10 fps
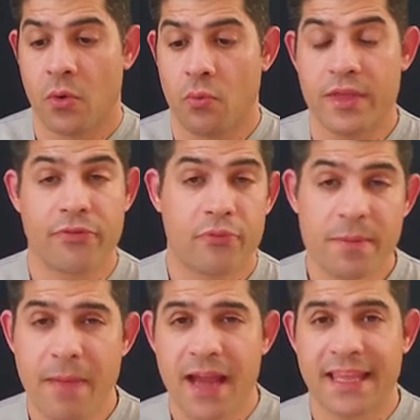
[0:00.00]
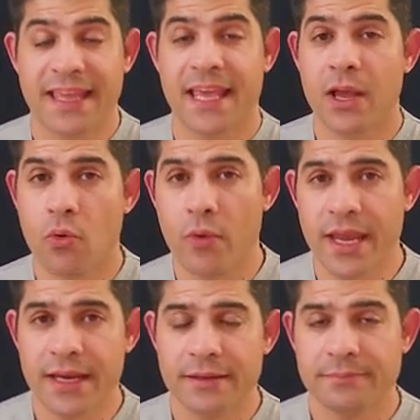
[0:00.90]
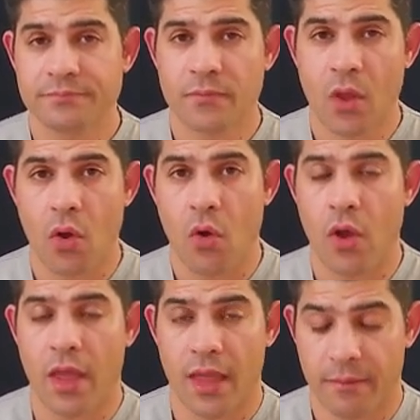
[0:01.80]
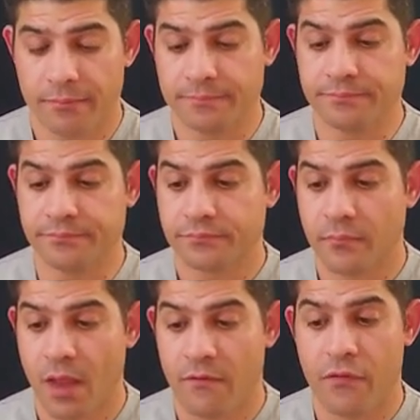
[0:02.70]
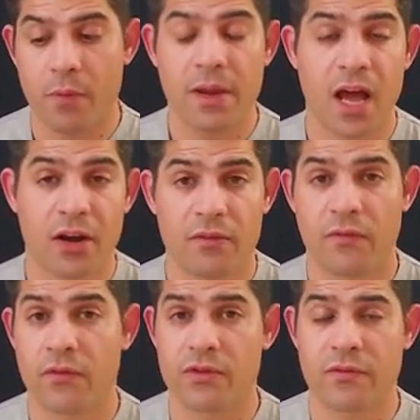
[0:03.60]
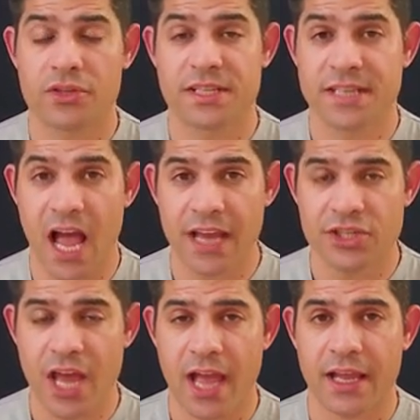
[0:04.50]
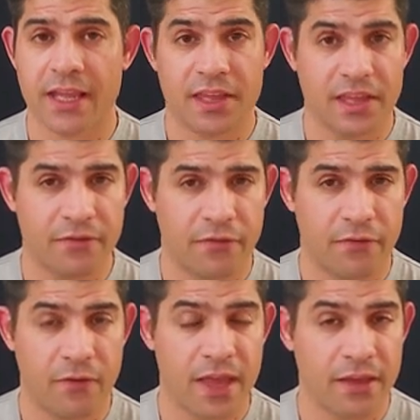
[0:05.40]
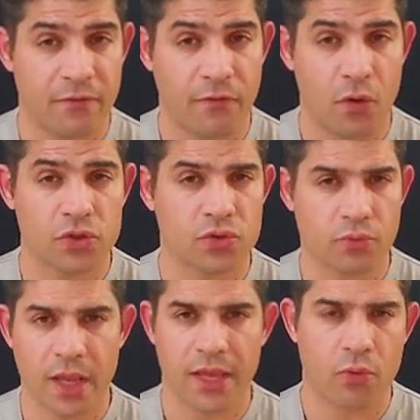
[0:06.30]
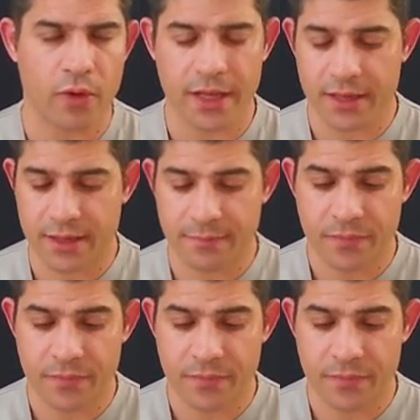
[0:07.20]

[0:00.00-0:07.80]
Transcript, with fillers: We 3-bet king queen from cutoff versus hijack. He folds really quick.